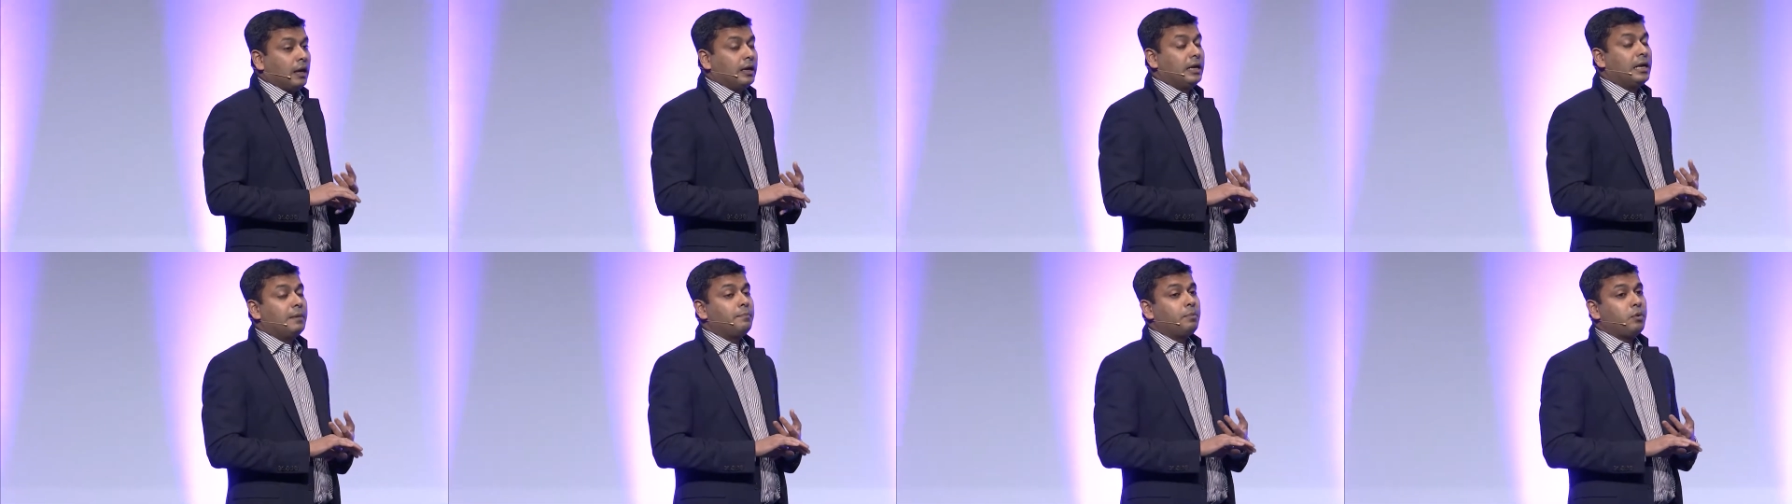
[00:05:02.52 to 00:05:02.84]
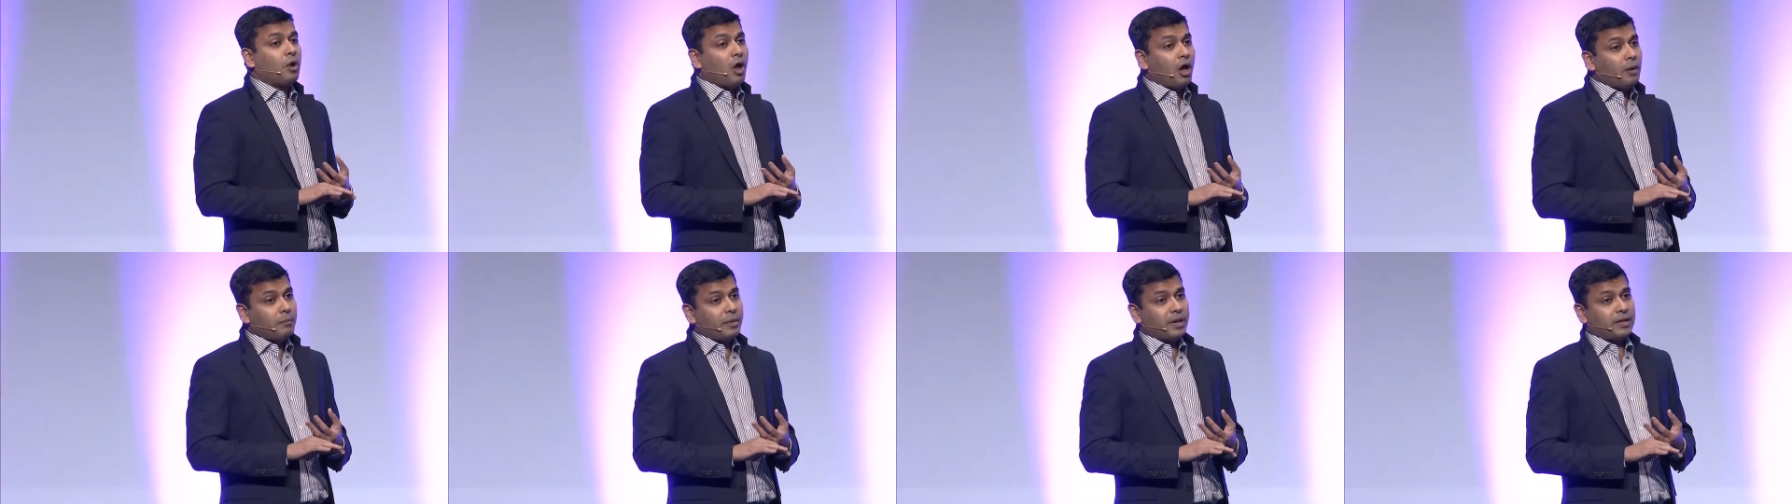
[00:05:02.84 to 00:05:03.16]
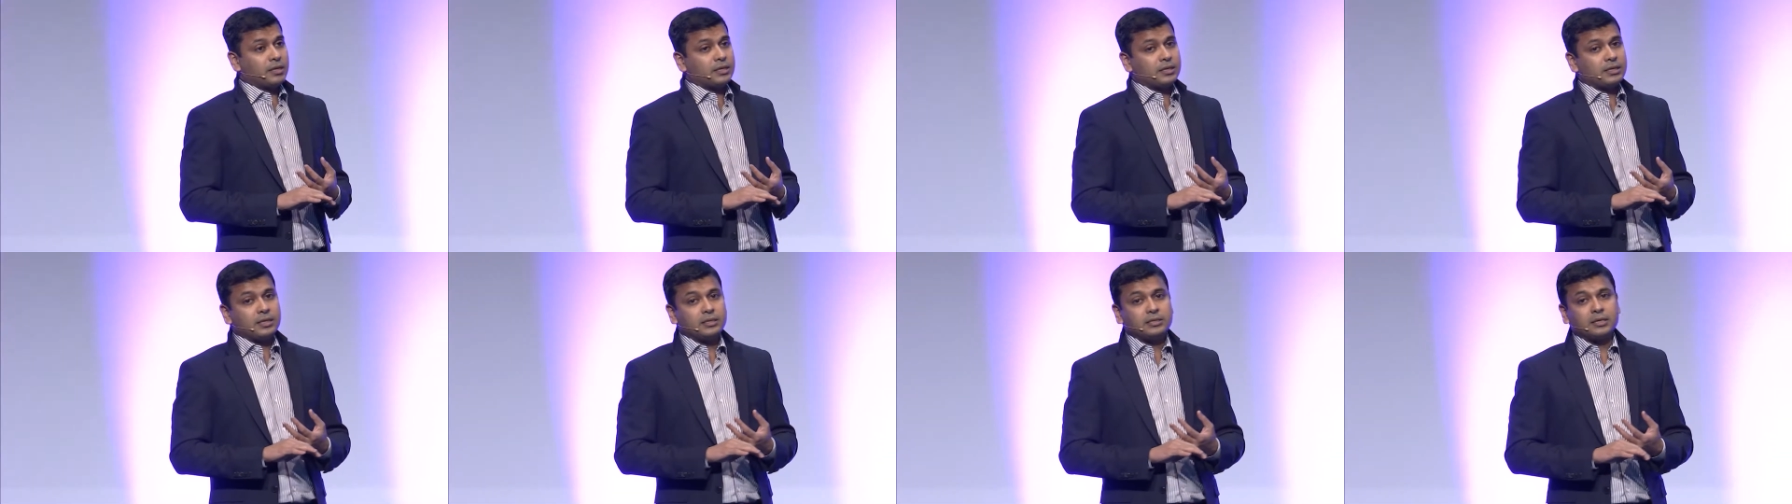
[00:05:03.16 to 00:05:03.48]

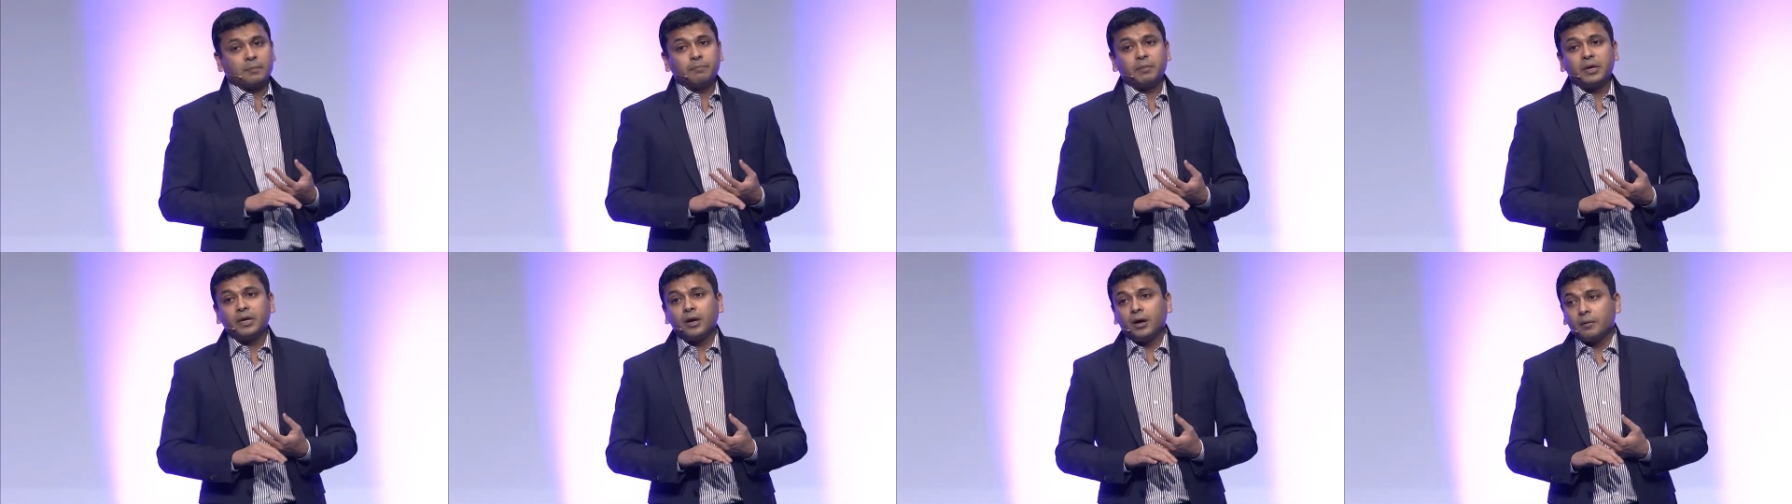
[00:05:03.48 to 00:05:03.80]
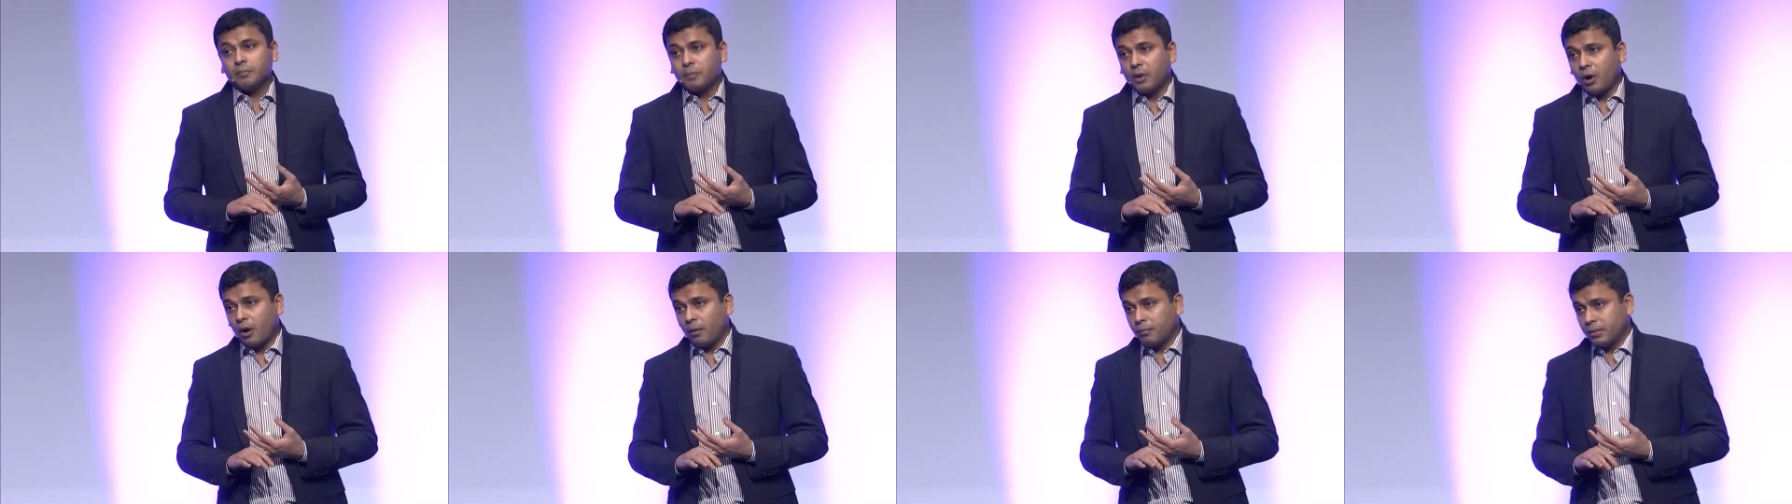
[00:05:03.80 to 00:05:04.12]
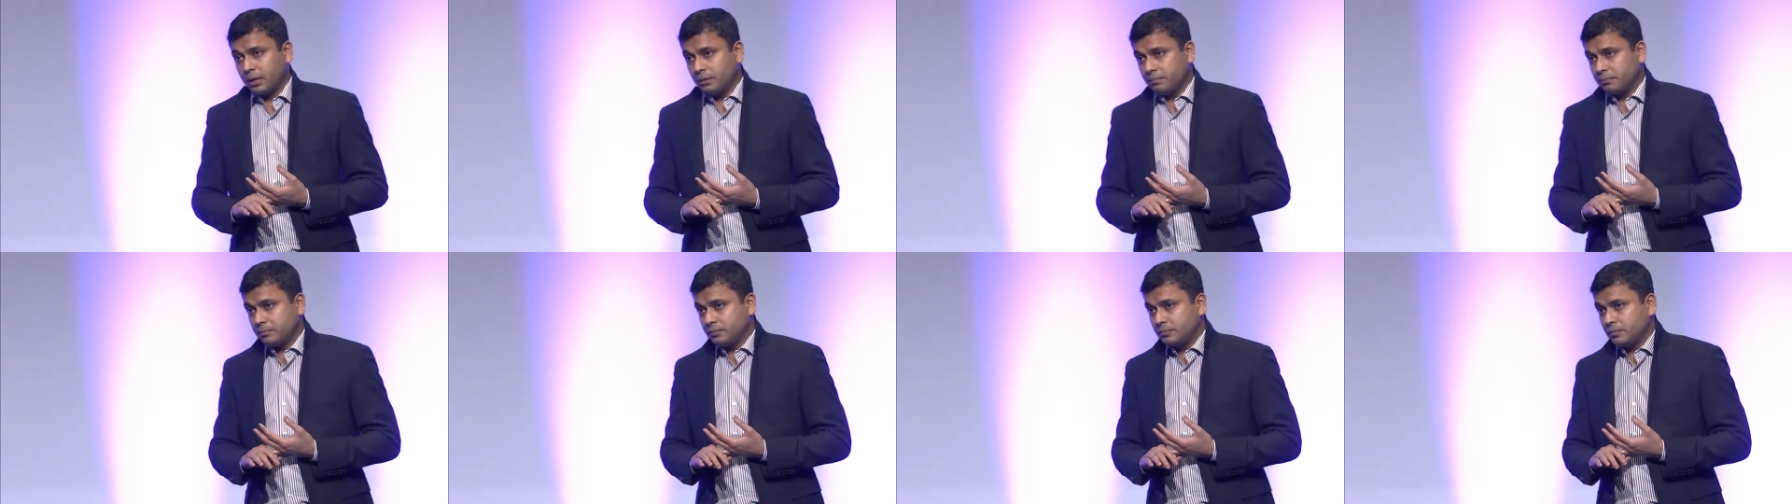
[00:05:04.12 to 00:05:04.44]
Deployment is a bigger
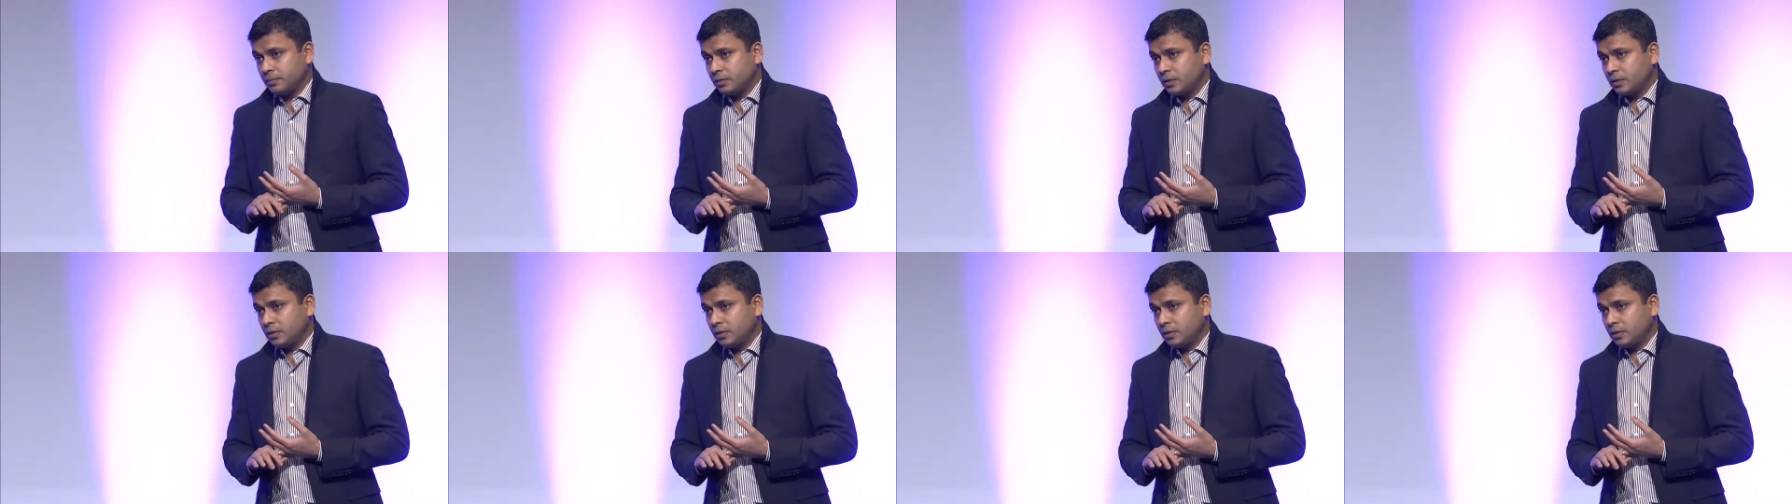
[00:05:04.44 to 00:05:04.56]
problem.